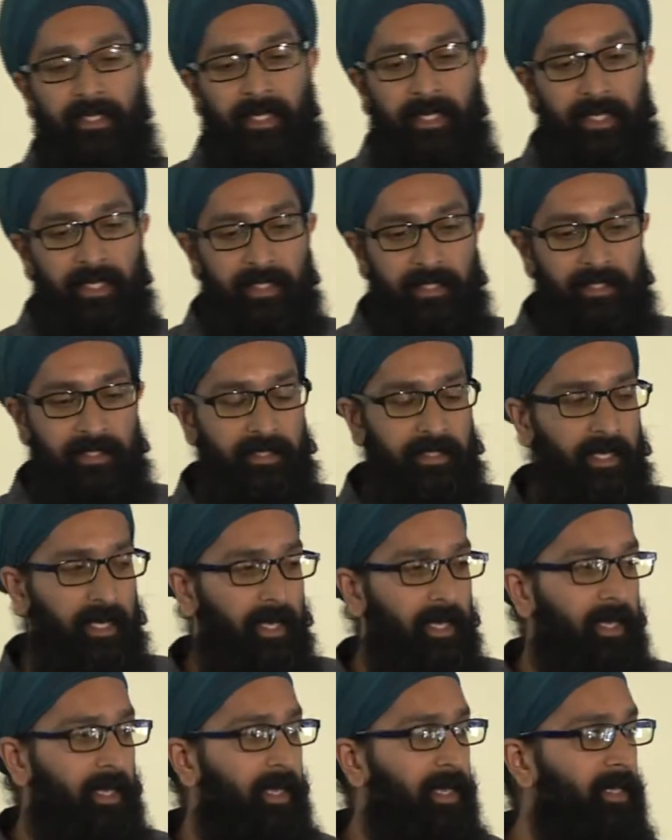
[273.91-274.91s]
at
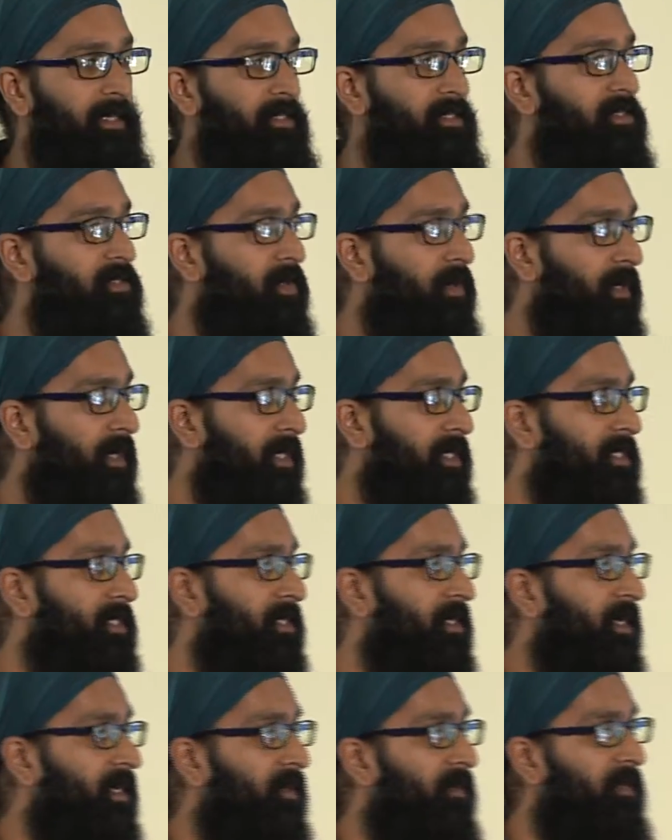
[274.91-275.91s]
its source.
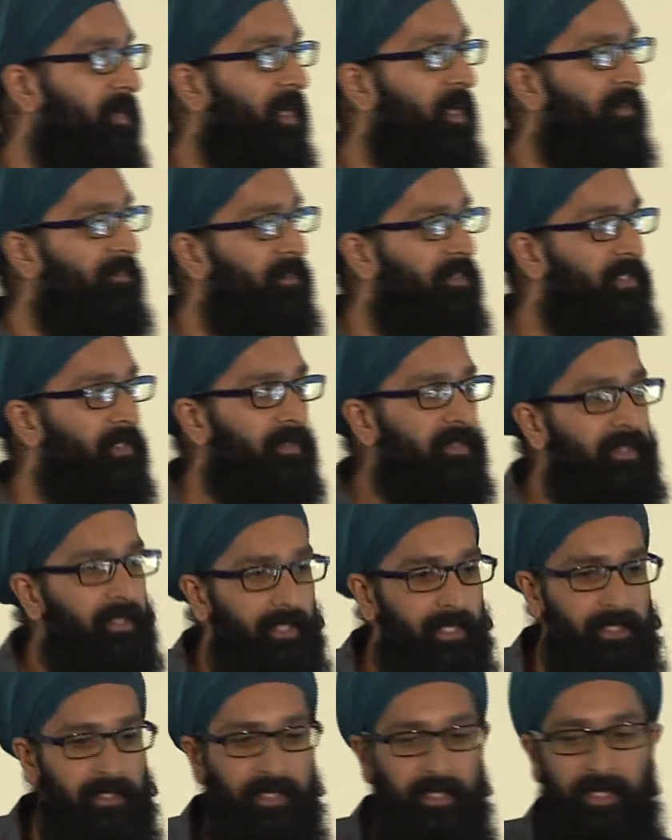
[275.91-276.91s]
We often do
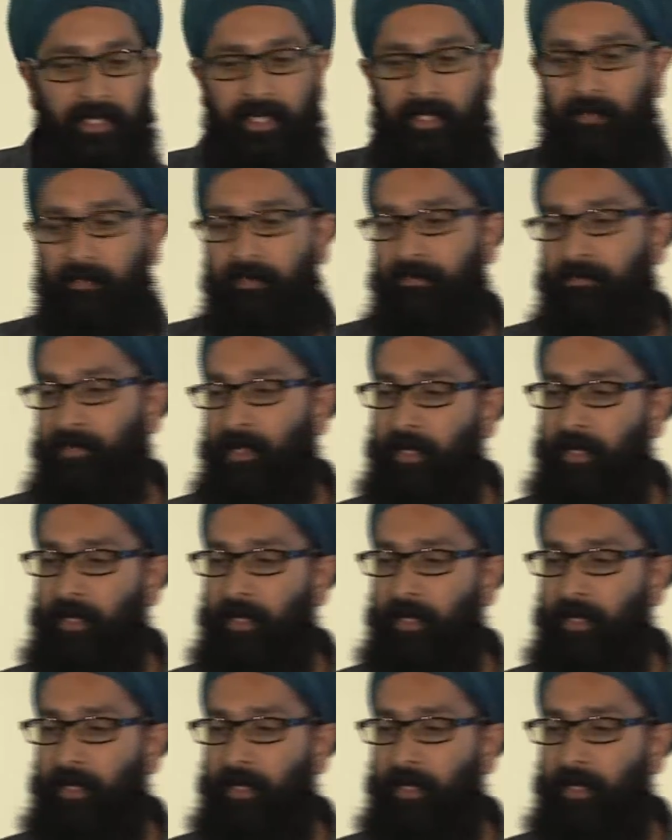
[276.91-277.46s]
things like